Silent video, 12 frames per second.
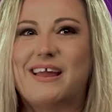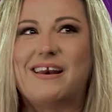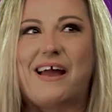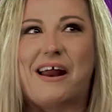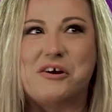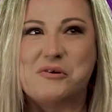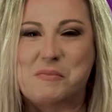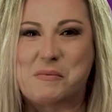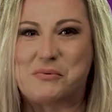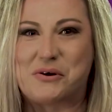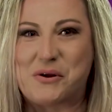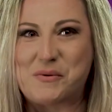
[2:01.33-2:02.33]
And I
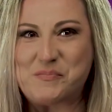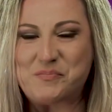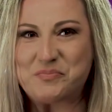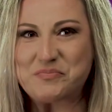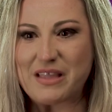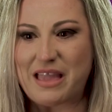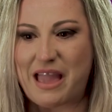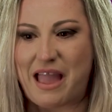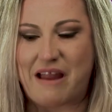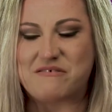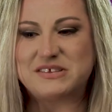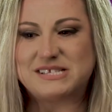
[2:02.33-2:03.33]
remember
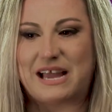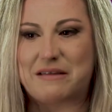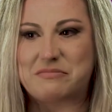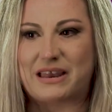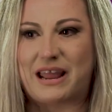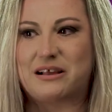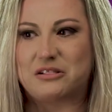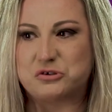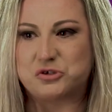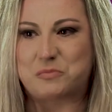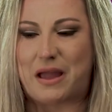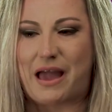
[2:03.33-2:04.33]
every time that I
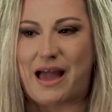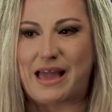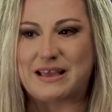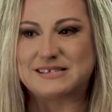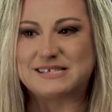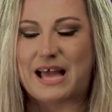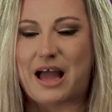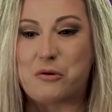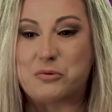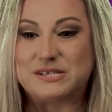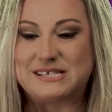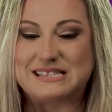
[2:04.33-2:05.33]
closed my eyes, I
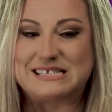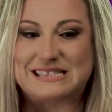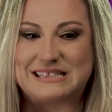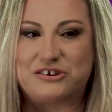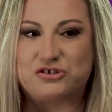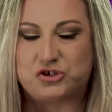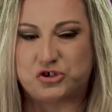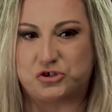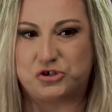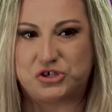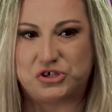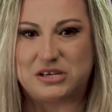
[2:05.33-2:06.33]
would see this little
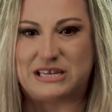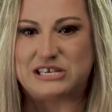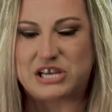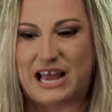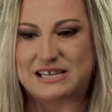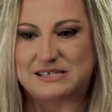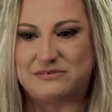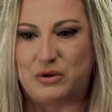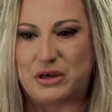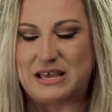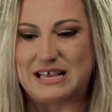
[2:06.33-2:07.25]
church in Jacksonville.